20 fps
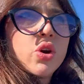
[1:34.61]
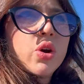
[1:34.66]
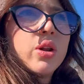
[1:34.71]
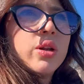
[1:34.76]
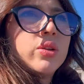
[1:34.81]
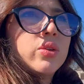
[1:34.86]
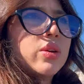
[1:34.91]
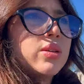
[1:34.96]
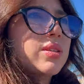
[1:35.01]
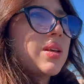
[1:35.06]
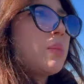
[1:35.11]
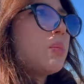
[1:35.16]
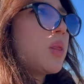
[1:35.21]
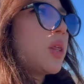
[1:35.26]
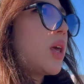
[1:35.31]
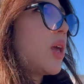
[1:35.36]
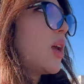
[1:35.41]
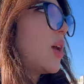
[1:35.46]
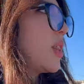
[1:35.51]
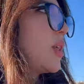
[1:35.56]
uh, chocolate or
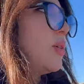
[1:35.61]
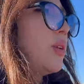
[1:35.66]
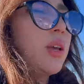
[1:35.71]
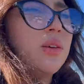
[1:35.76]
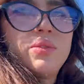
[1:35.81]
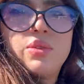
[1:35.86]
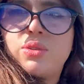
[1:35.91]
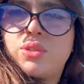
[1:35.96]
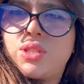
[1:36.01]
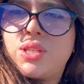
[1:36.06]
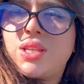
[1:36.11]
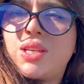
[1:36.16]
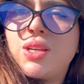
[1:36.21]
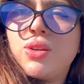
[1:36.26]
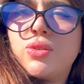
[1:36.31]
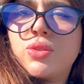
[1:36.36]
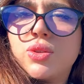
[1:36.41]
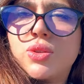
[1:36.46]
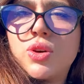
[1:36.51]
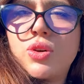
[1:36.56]
something. They'll give you
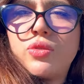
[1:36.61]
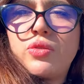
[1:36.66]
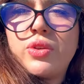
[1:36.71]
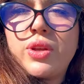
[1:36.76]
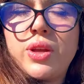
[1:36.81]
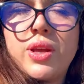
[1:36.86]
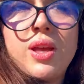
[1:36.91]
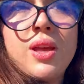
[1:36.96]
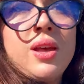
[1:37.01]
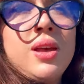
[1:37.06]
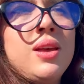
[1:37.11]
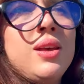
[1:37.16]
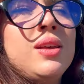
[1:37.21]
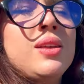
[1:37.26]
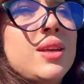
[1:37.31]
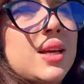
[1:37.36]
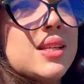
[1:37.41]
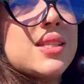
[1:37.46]
tea or coffee.